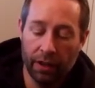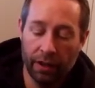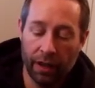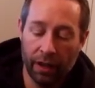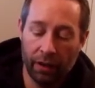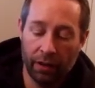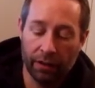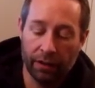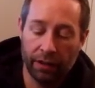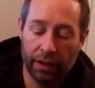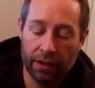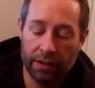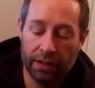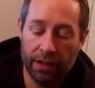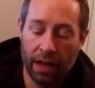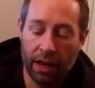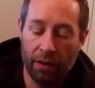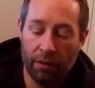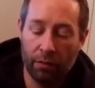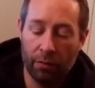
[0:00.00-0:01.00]
Now it does
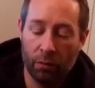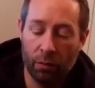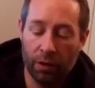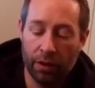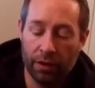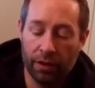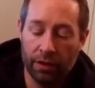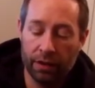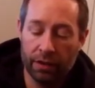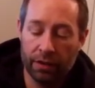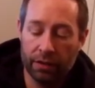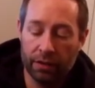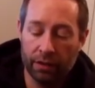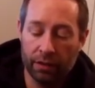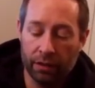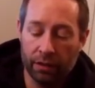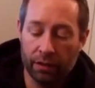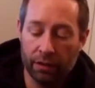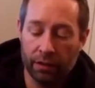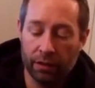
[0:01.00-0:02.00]
have one of these
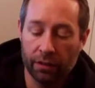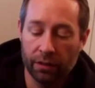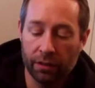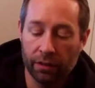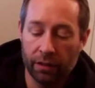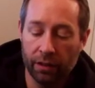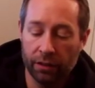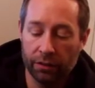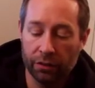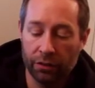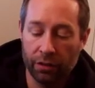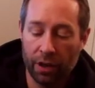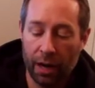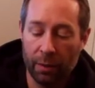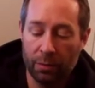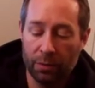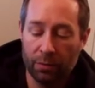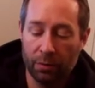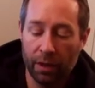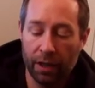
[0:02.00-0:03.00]
little
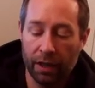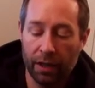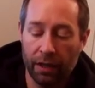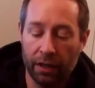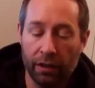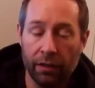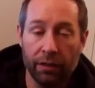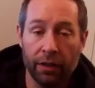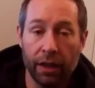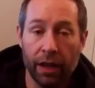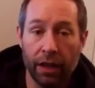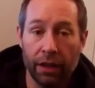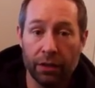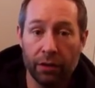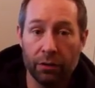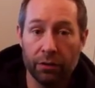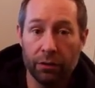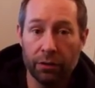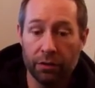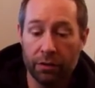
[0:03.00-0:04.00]
straps right here that I
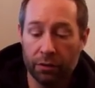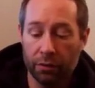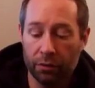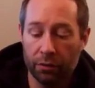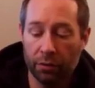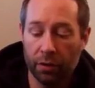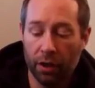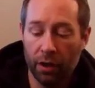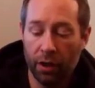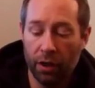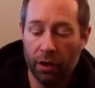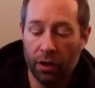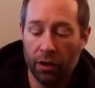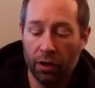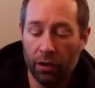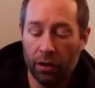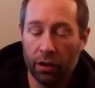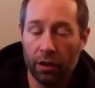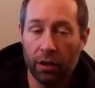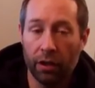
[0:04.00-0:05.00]
use to
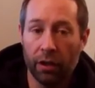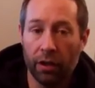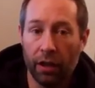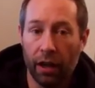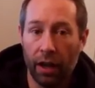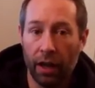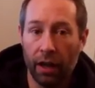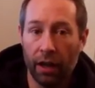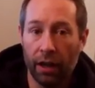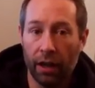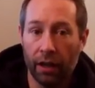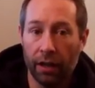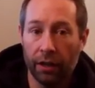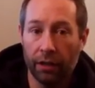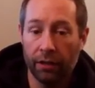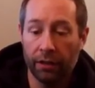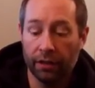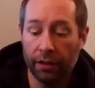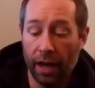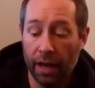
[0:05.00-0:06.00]
hook a uh,
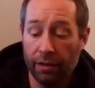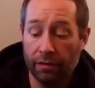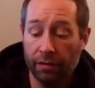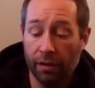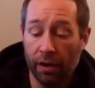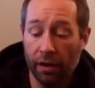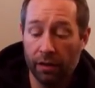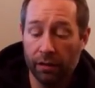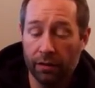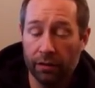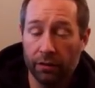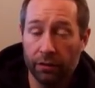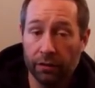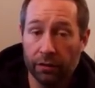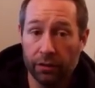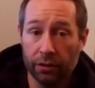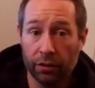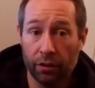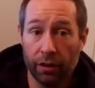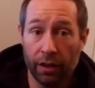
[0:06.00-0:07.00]
knife on
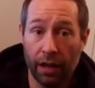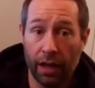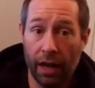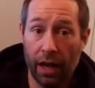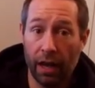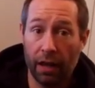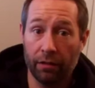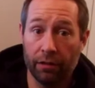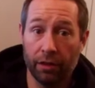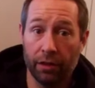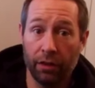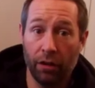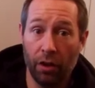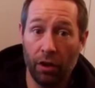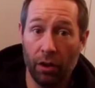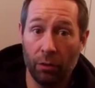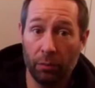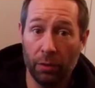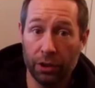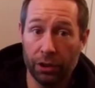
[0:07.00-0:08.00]
so that I have it
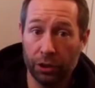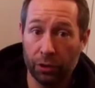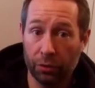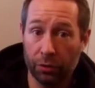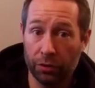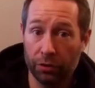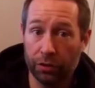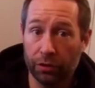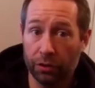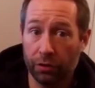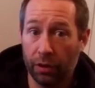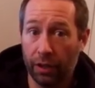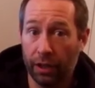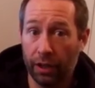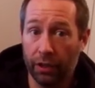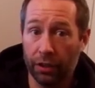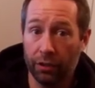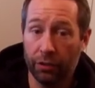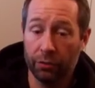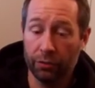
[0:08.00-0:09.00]
on my shoulder so I
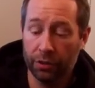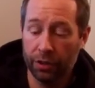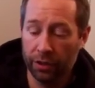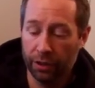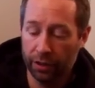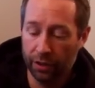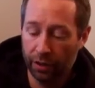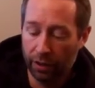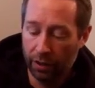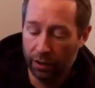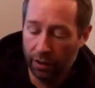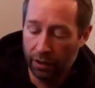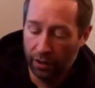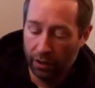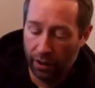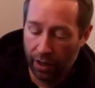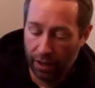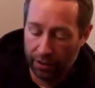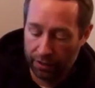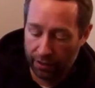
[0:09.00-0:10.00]
can use it
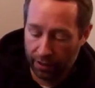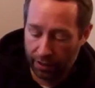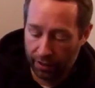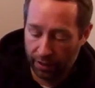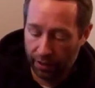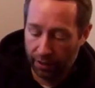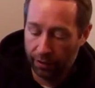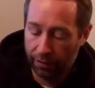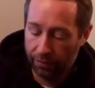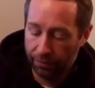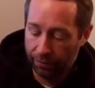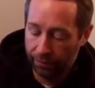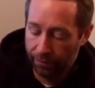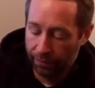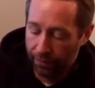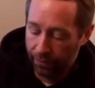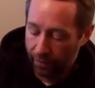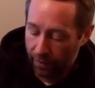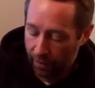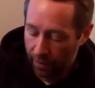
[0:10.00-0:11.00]
as I need.
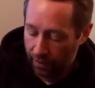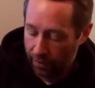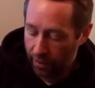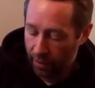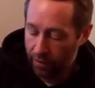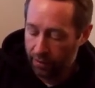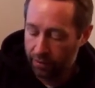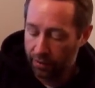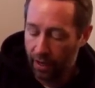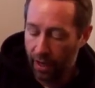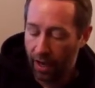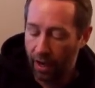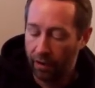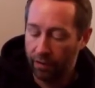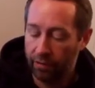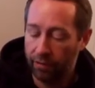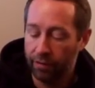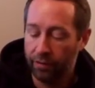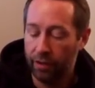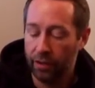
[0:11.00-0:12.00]
It does
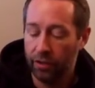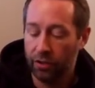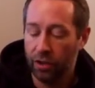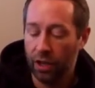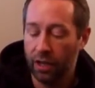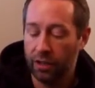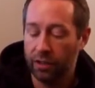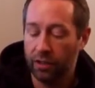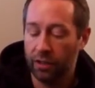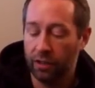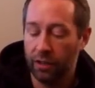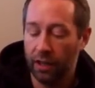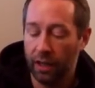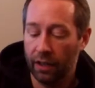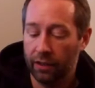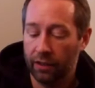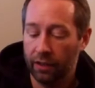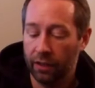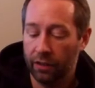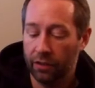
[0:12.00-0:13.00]
have the chest
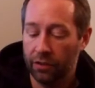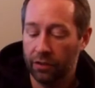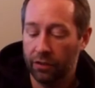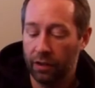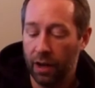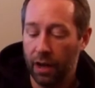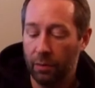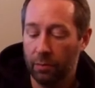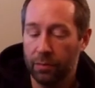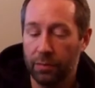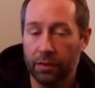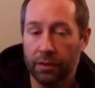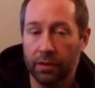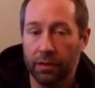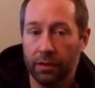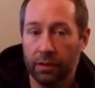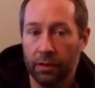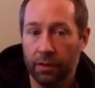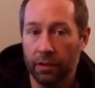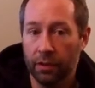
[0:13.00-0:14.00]
connecting straps
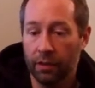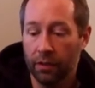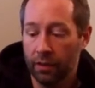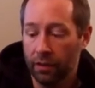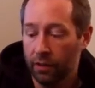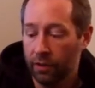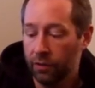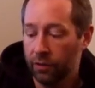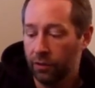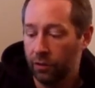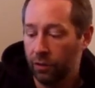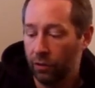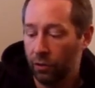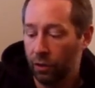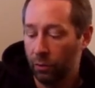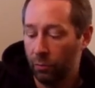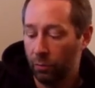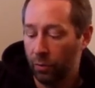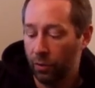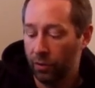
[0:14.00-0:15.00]
so you
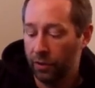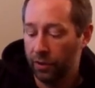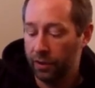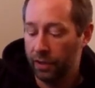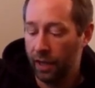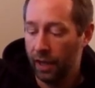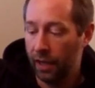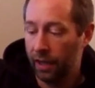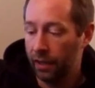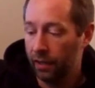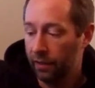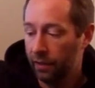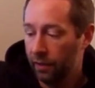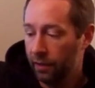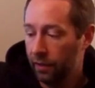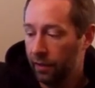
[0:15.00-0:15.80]
can pull it tight.